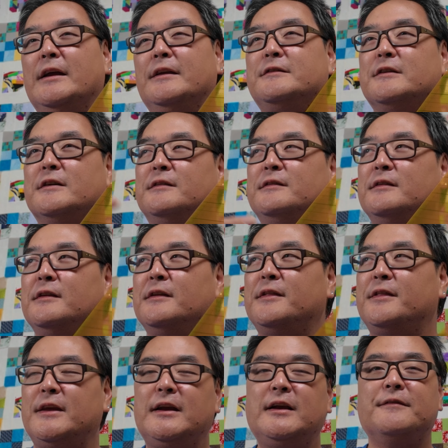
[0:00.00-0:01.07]
just
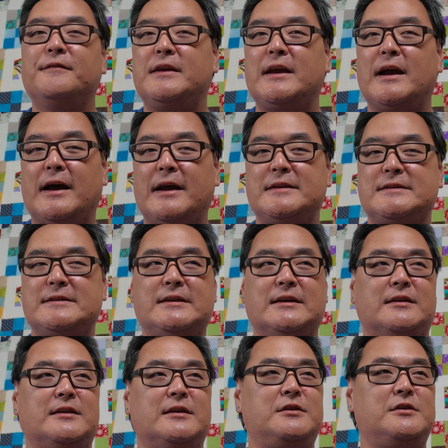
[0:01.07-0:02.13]
think of the
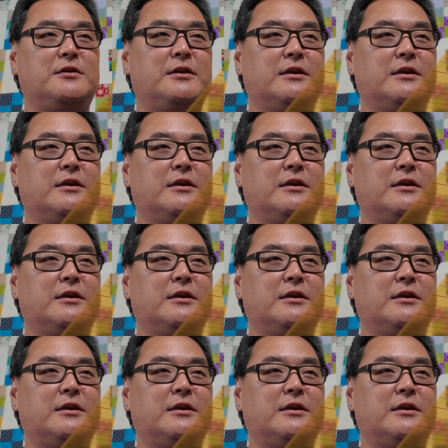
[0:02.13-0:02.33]
idea that you